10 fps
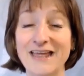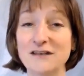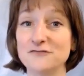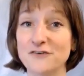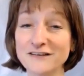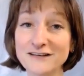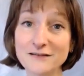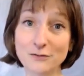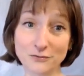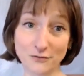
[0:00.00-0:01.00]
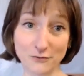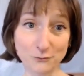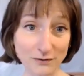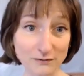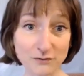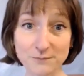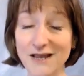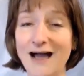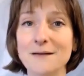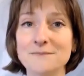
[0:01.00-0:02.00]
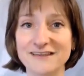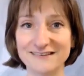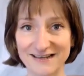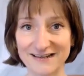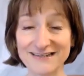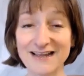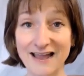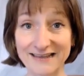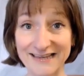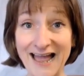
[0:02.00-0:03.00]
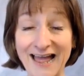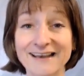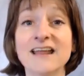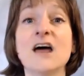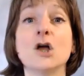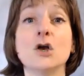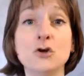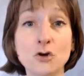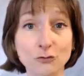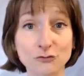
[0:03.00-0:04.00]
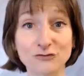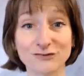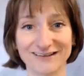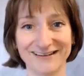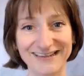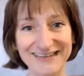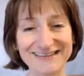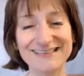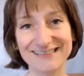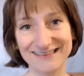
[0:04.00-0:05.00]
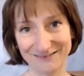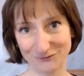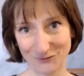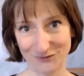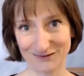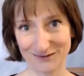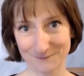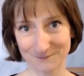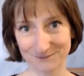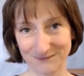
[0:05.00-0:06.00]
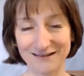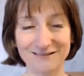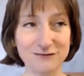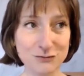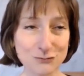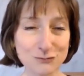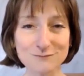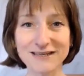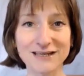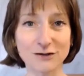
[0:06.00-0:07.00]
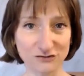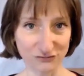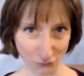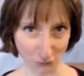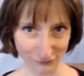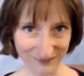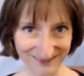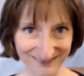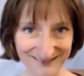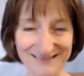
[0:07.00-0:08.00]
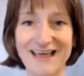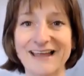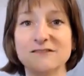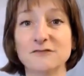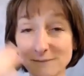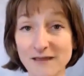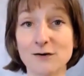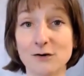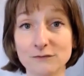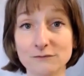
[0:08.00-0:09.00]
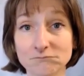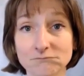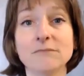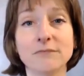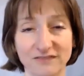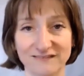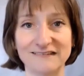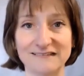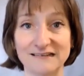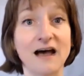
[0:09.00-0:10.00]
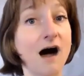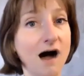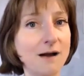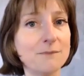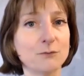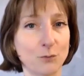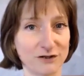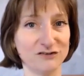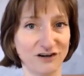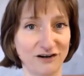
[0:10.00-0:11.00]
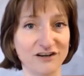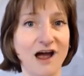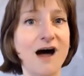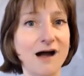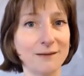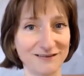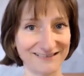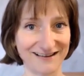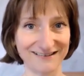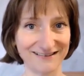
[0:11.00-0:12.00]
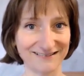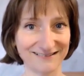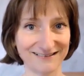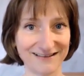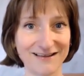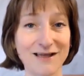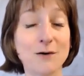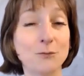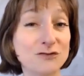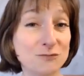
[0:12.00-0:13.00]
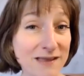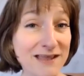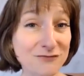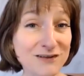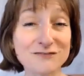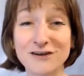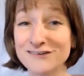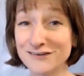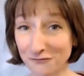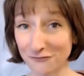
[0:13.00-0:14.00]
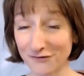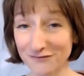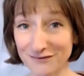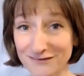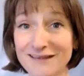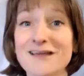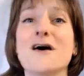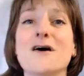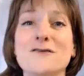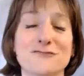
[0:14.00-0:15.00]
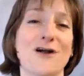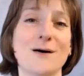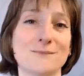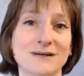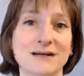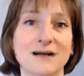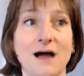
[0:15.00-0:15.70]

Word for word: And finally, the third one could be I'm deciding I can not eat this food. It's you making a choice that from now on, this is it. I'm the one in charge. I'm decided, which may feel very different from